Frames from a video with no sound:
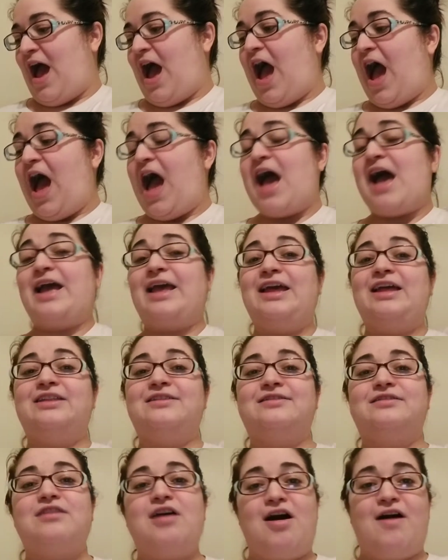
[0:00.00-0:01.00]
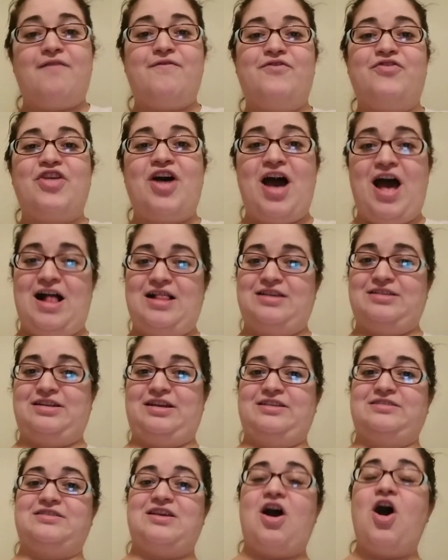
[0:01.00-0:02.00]
I love the
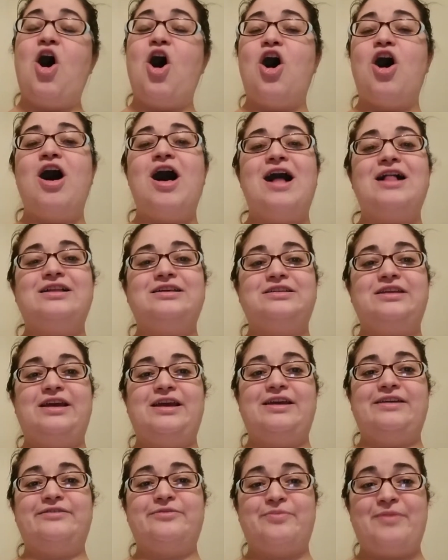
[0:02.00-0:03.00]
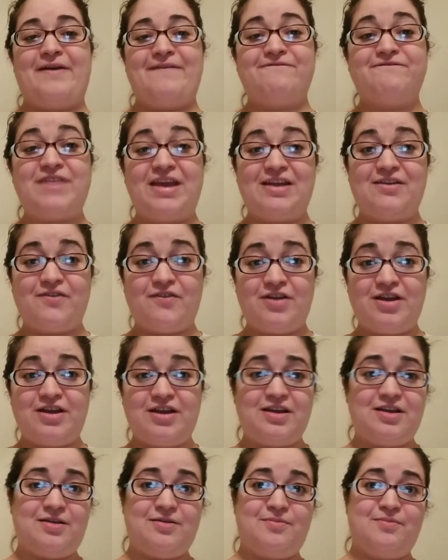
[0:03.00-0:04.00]
holidays. All holidays. My
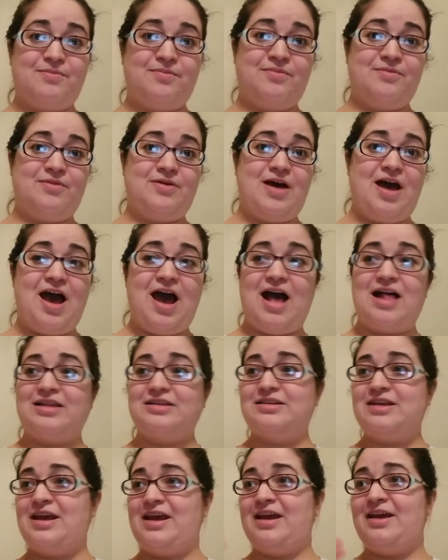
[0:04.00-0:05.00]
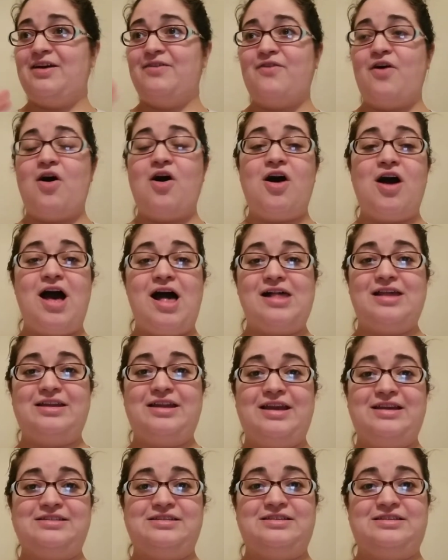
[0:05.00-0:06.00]
favorite holiday of all
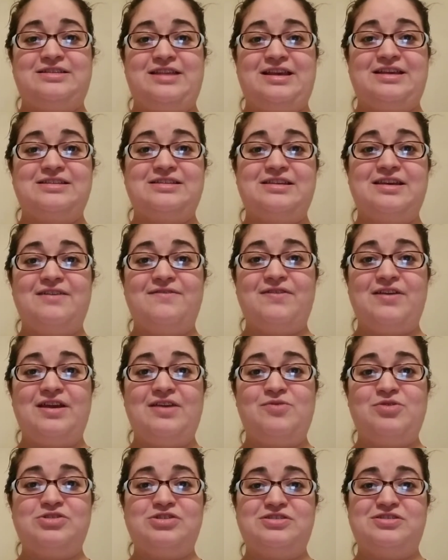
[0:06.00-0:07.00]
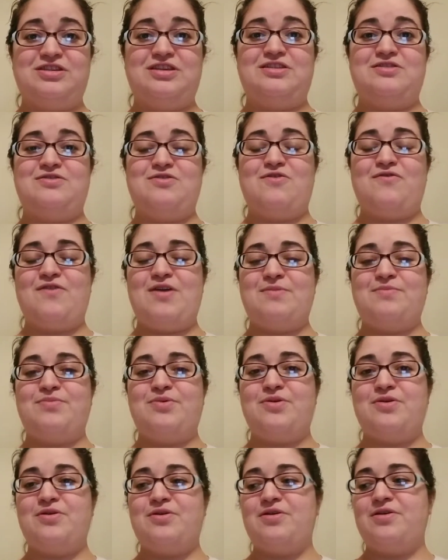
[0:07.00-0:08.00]
holidays is Thanksgiving, which is in
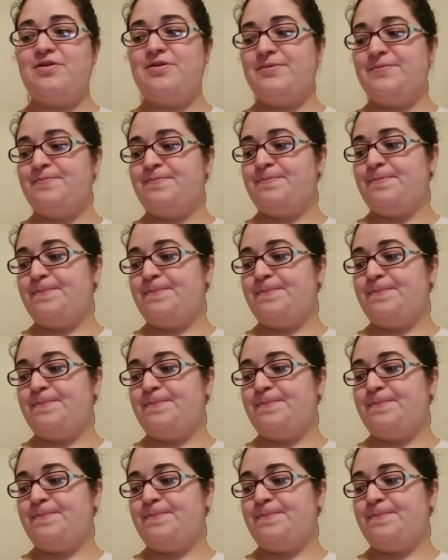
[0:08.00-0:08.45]
November.